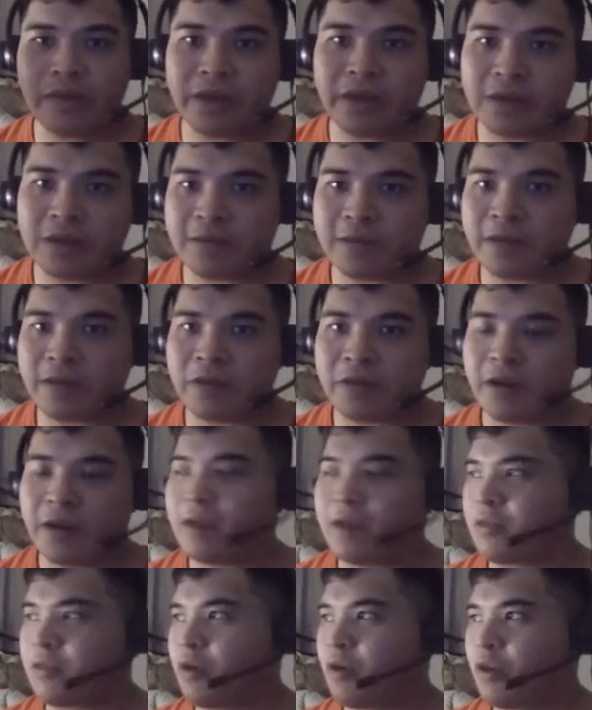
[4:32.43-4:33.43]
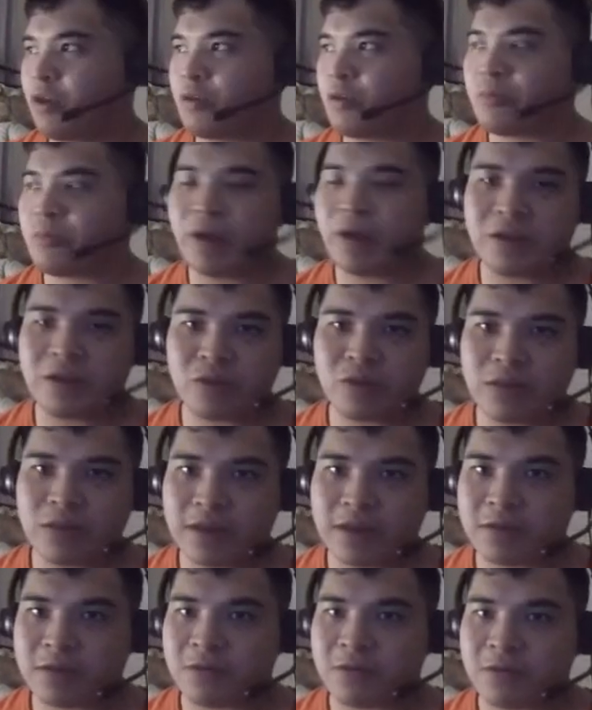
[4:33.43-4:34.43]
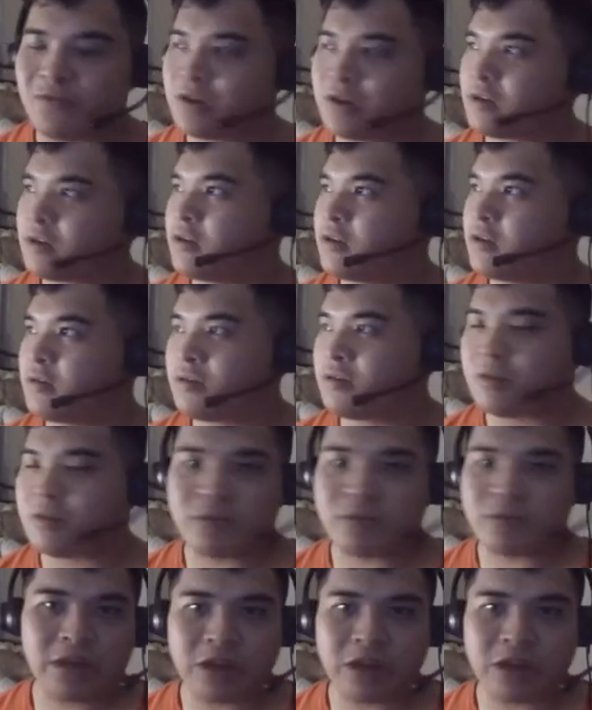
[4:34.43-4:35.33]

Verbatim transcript: as their as their other brand new Lexus vehicles.